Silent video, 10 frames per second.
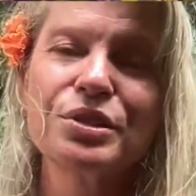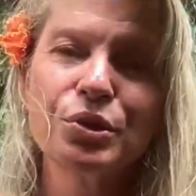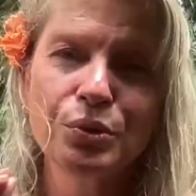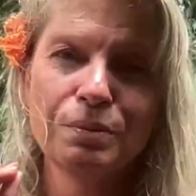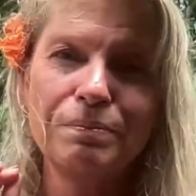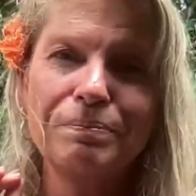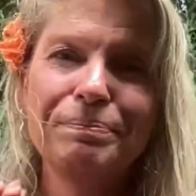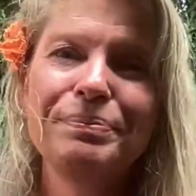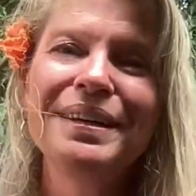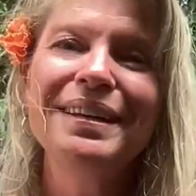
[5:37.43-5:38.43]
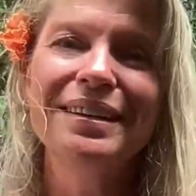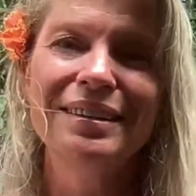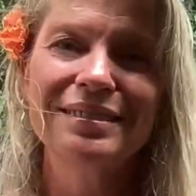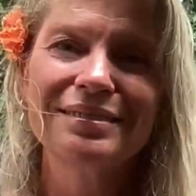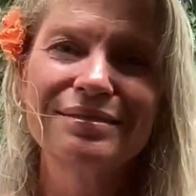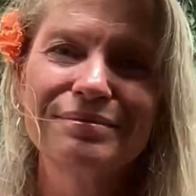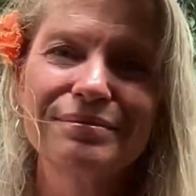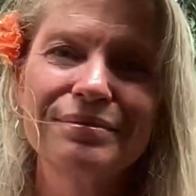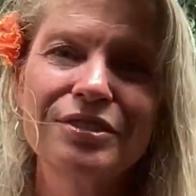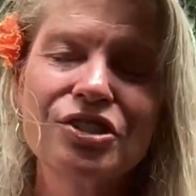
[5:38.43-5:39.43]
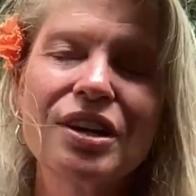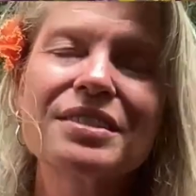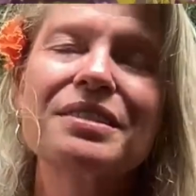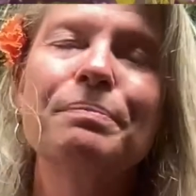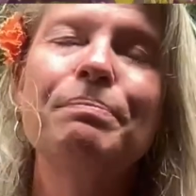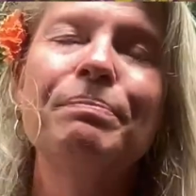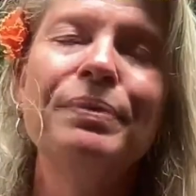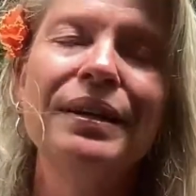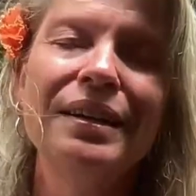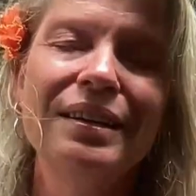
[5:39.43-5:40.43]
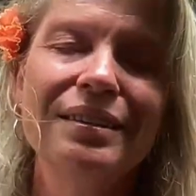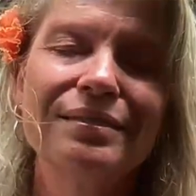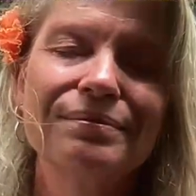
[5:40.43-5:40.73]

to be. Just be.